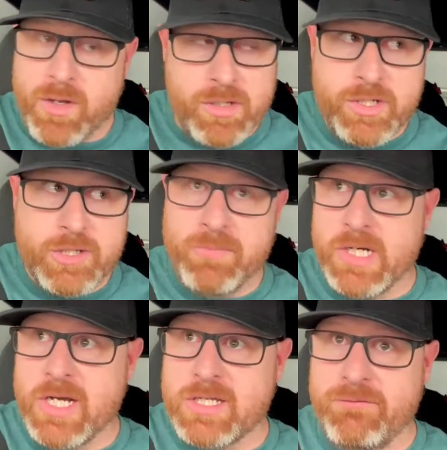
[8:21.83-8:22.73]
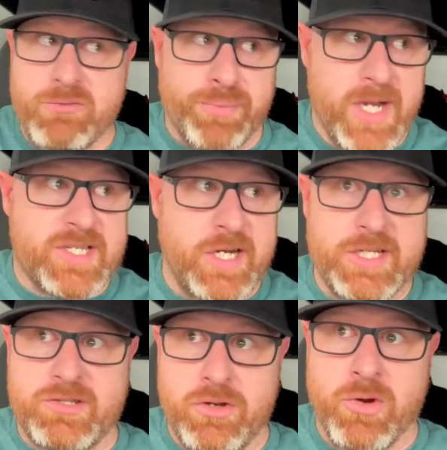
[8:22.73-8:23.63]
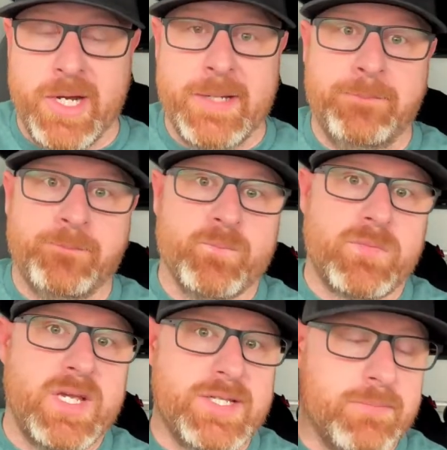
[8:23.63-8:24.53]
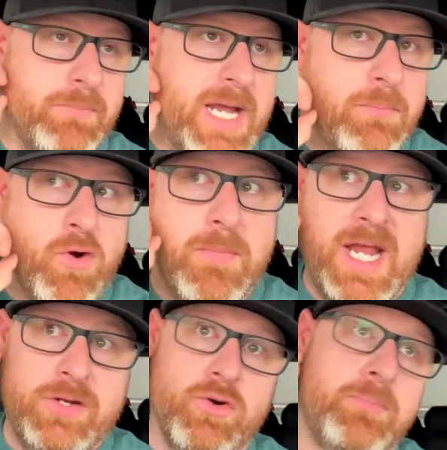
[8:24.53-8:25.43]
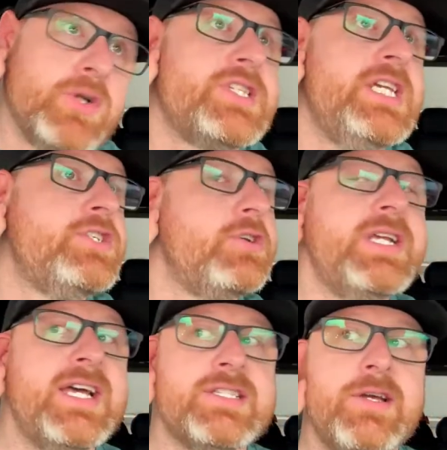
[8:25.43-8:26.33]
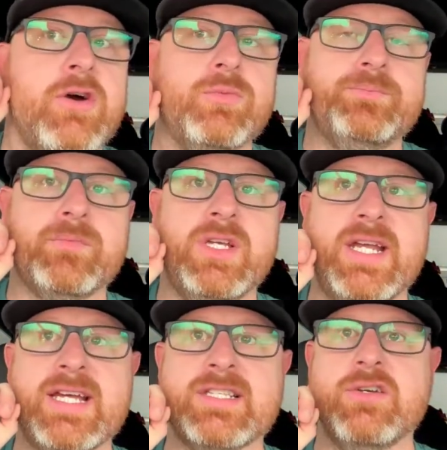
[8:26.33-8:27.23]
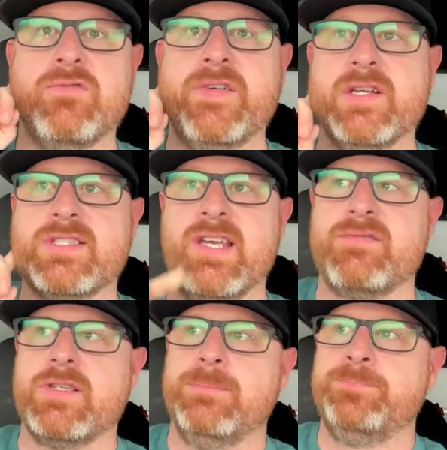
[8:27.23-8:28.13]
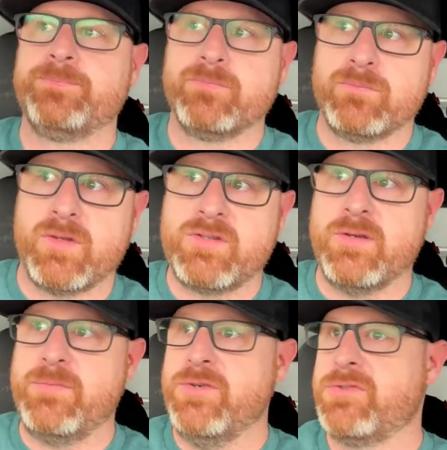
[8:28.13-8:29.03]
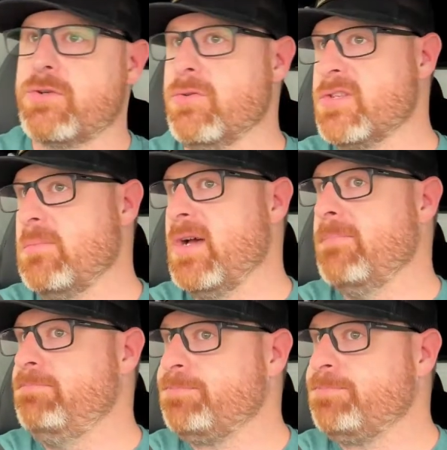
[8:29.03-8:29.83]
just because if you press it, it's doing it. It's a more manual procedure. It has no fail safes to you screw something up.